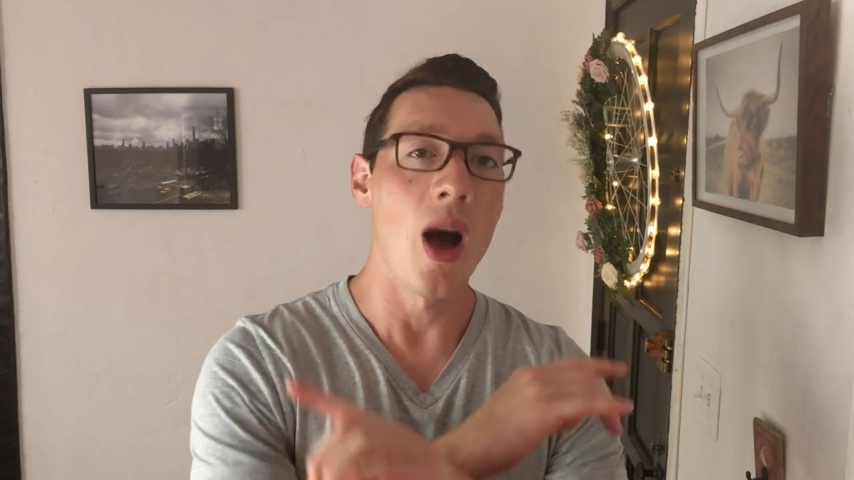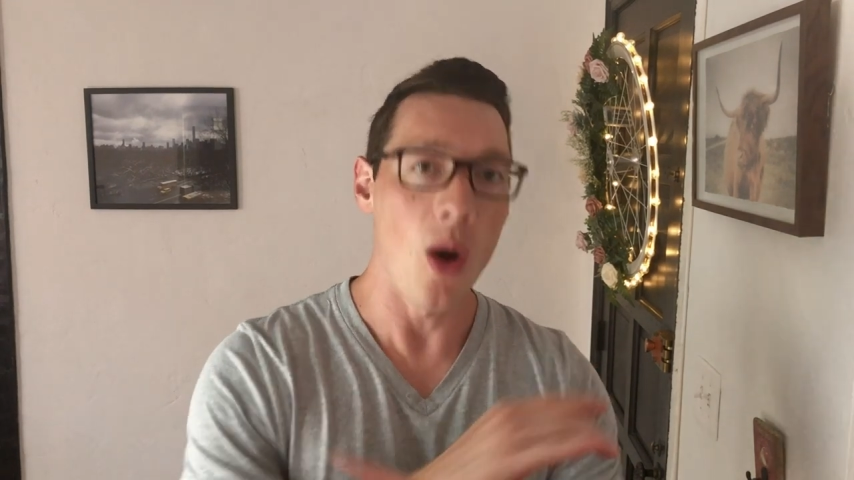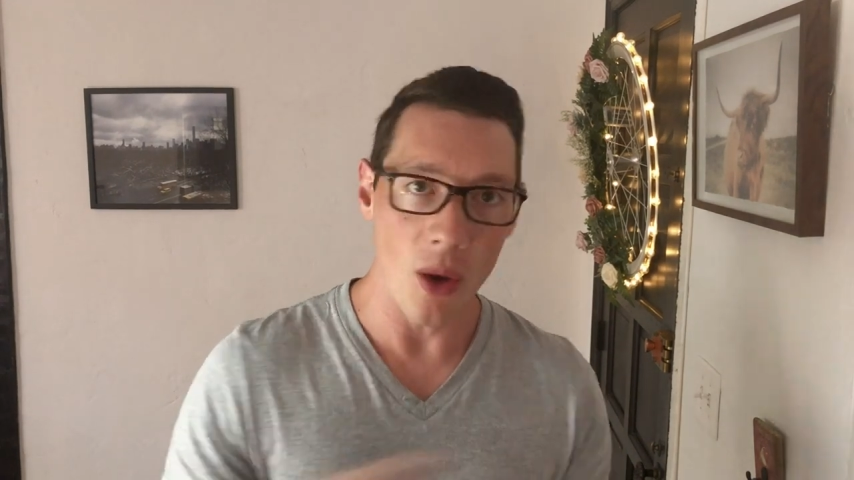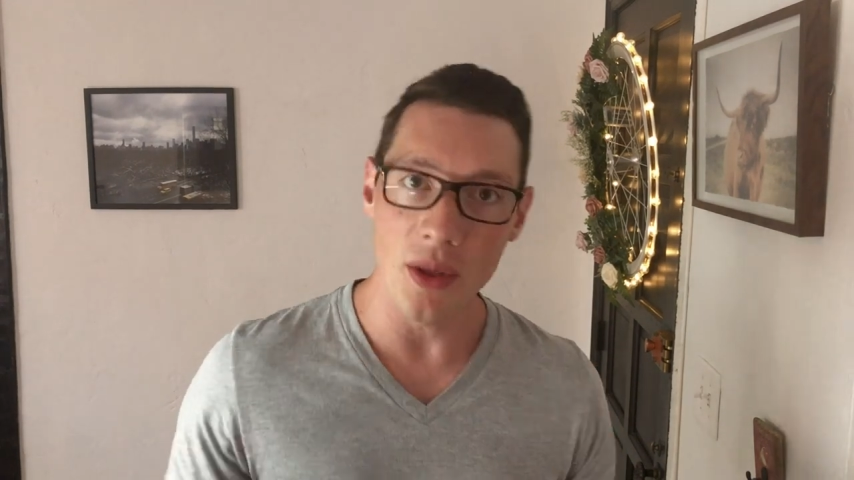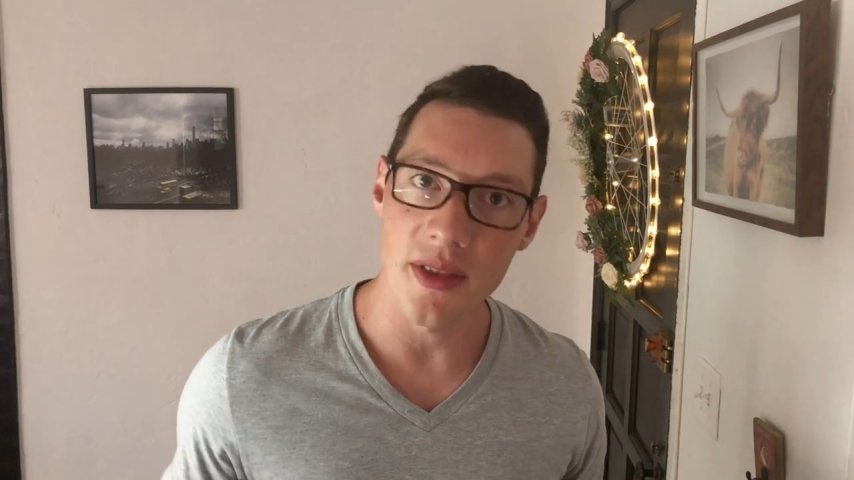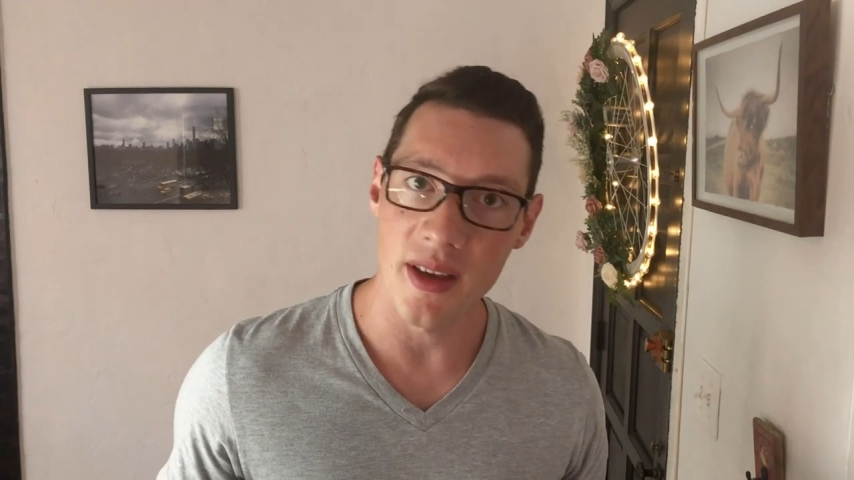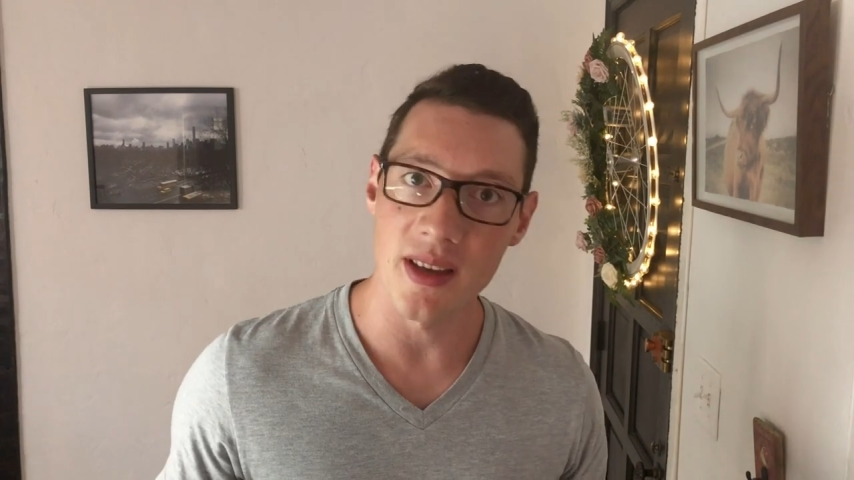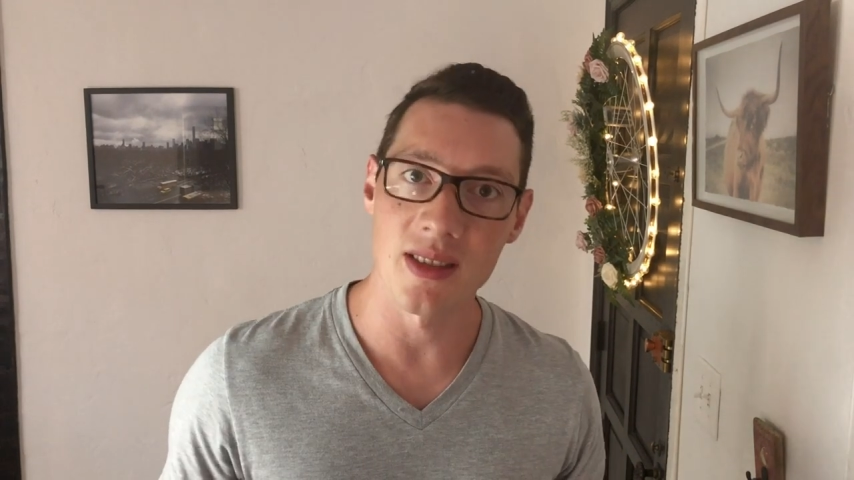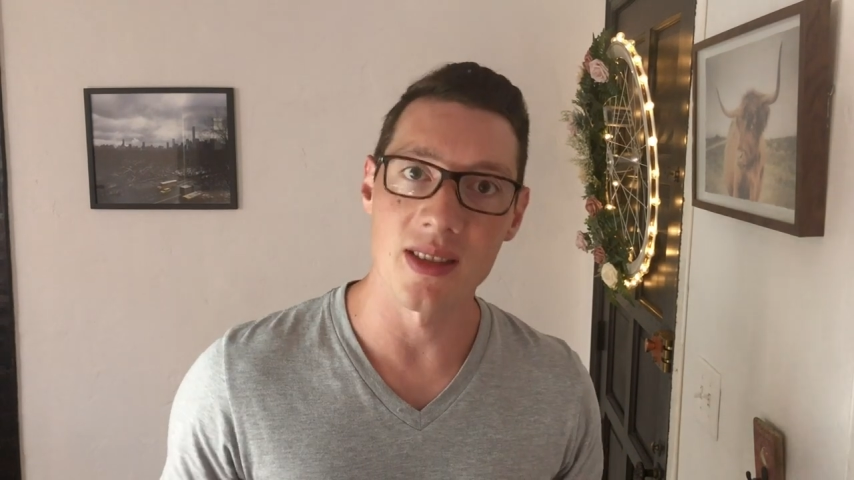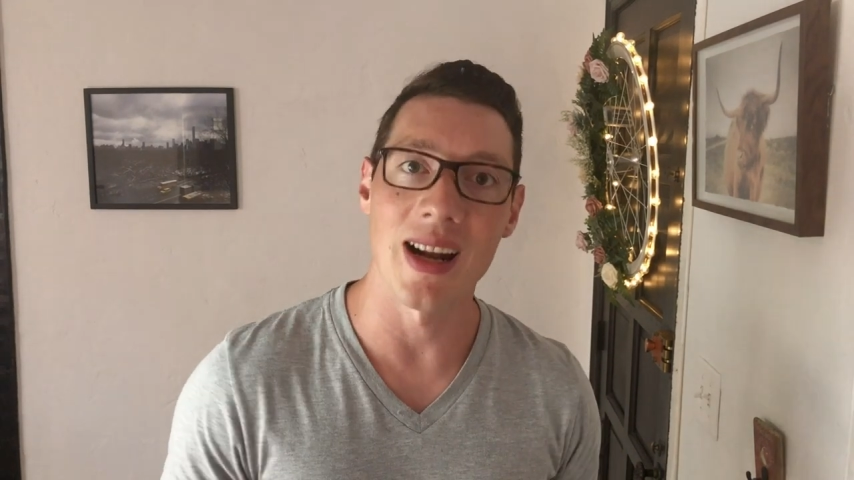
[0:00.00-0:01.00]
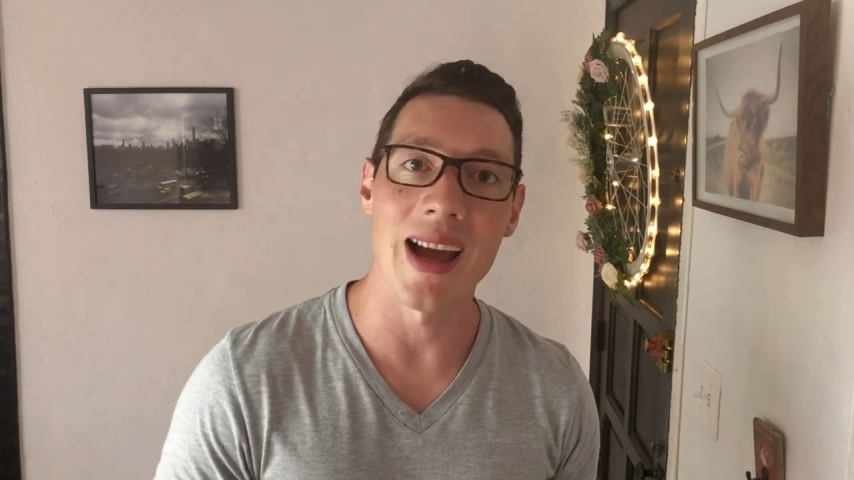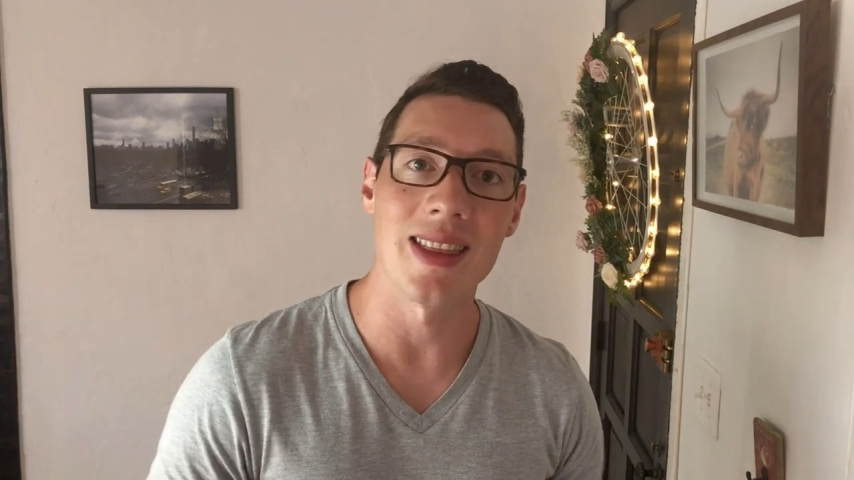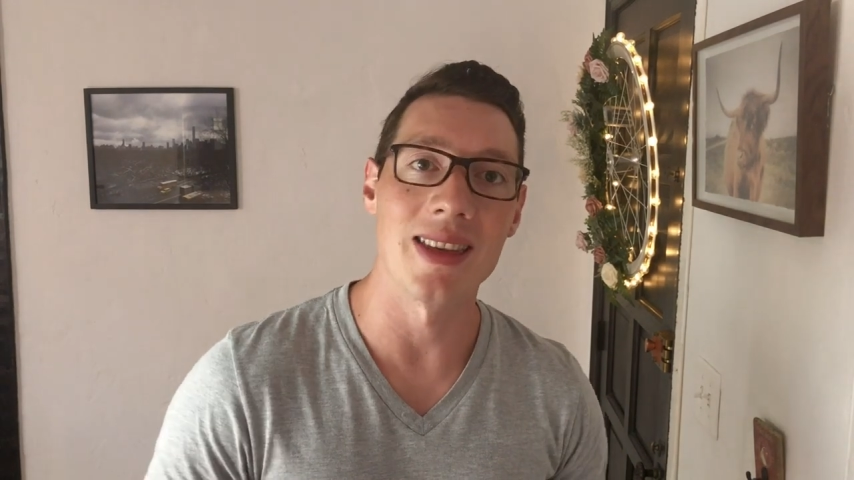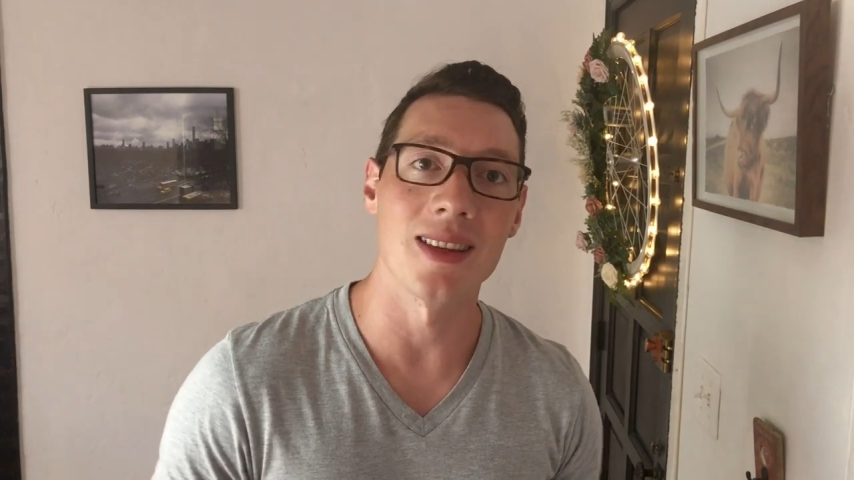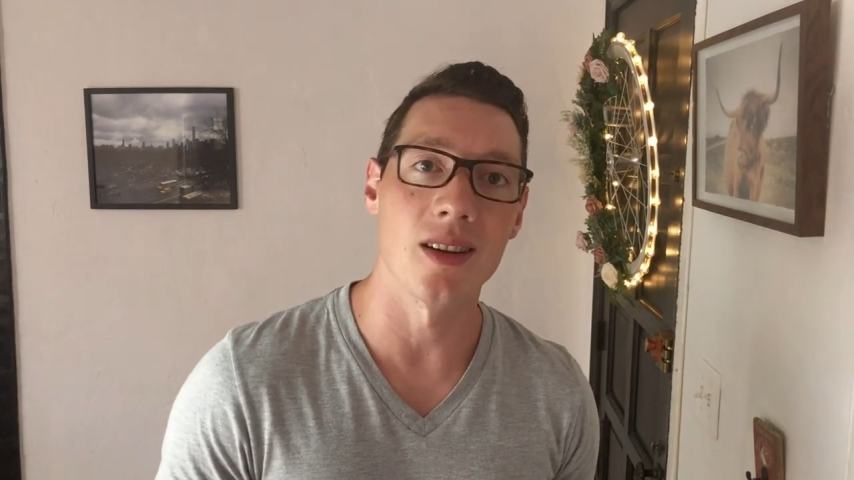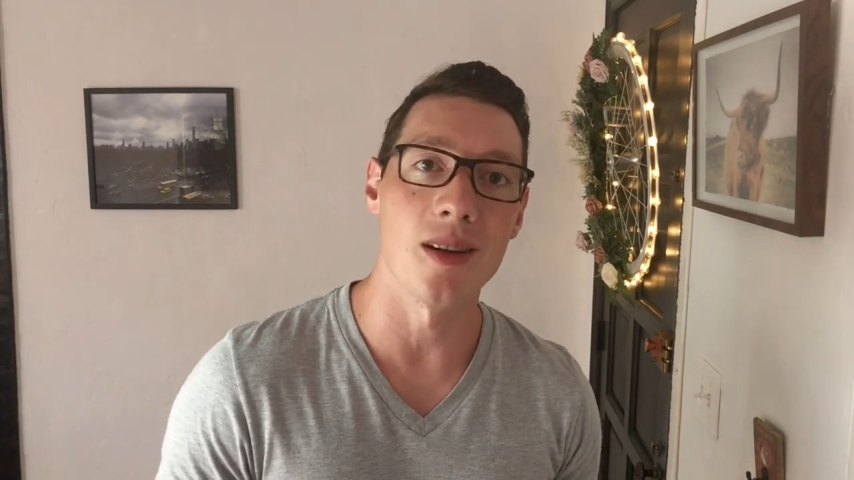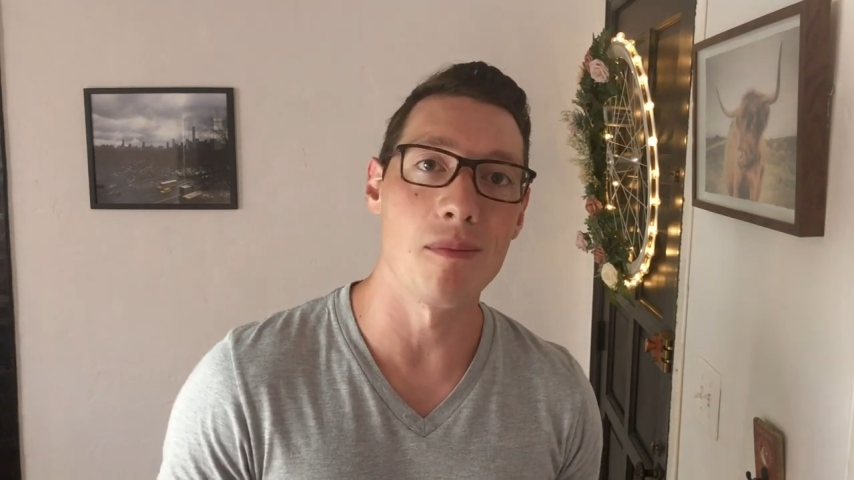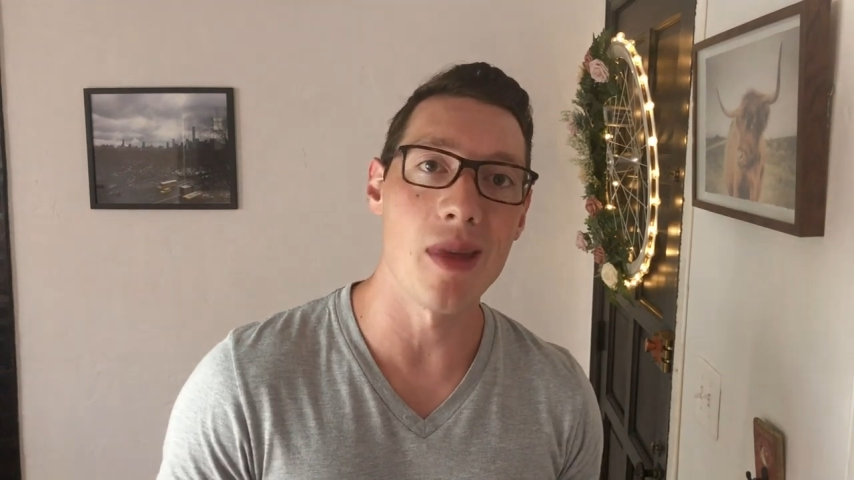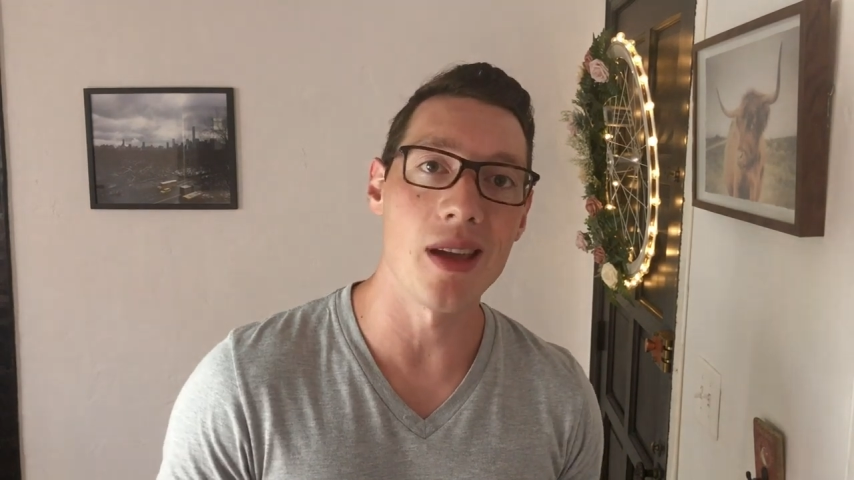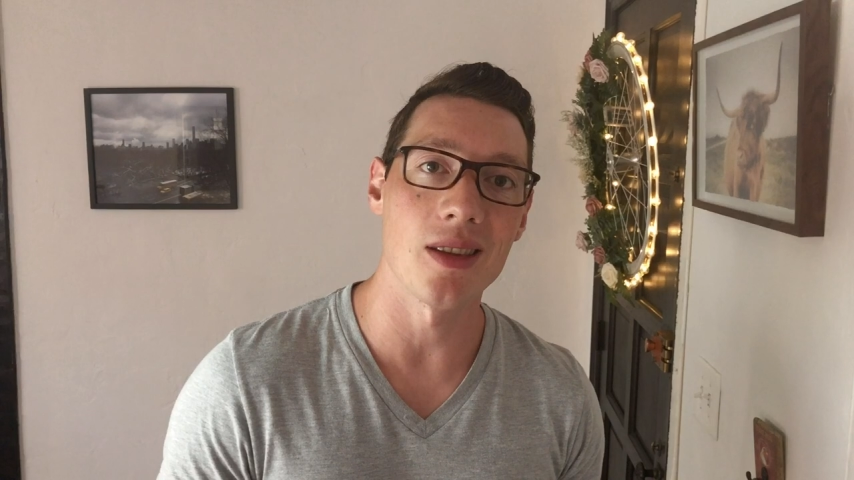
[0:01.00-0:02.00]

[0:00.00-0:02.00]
all the things that I think are gonna make